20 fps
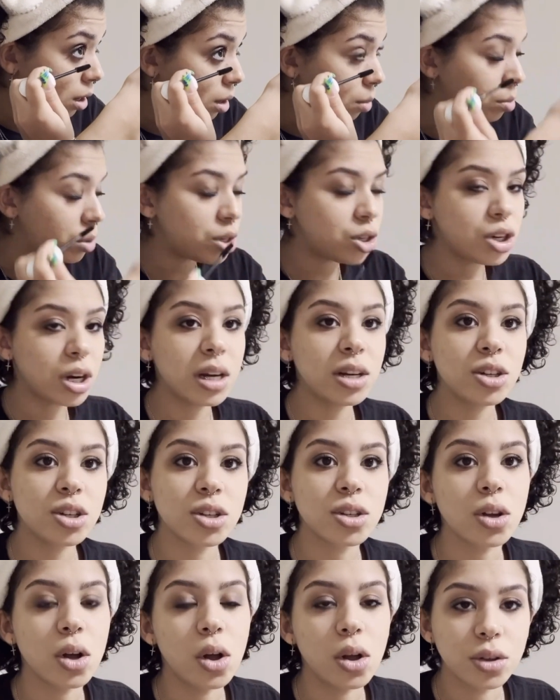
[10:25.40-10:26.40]
But change
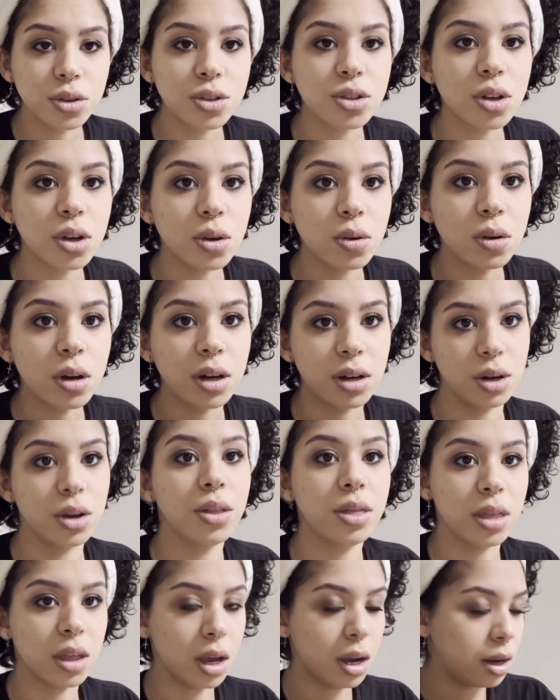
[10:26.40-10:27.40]
is also a
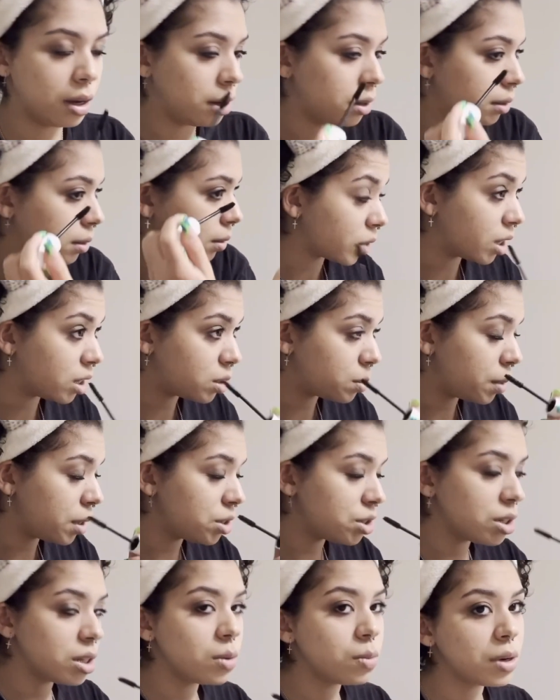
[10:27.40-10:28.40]
good thing,
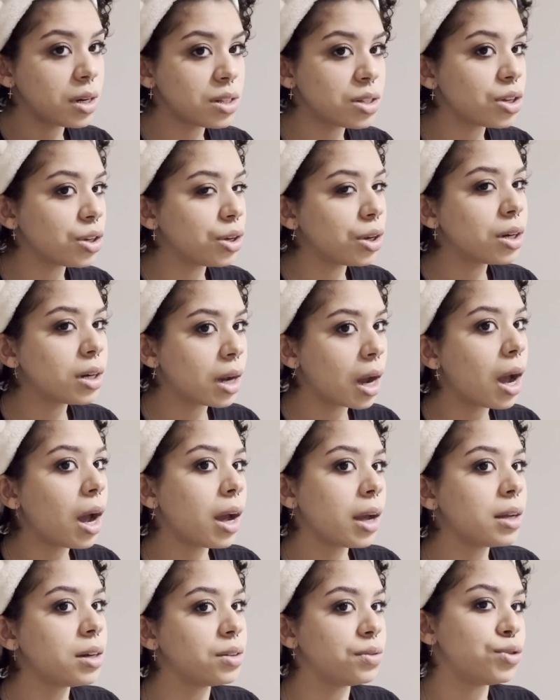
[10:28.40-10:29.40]
especially when it's a good
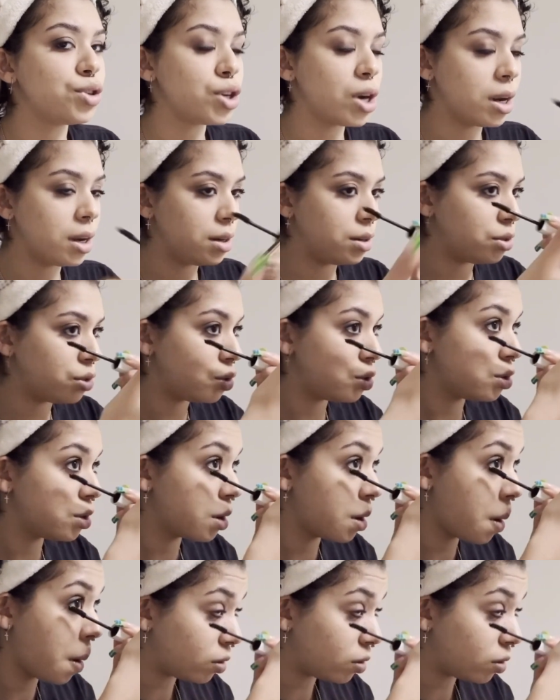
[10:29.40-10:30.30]
kind of change.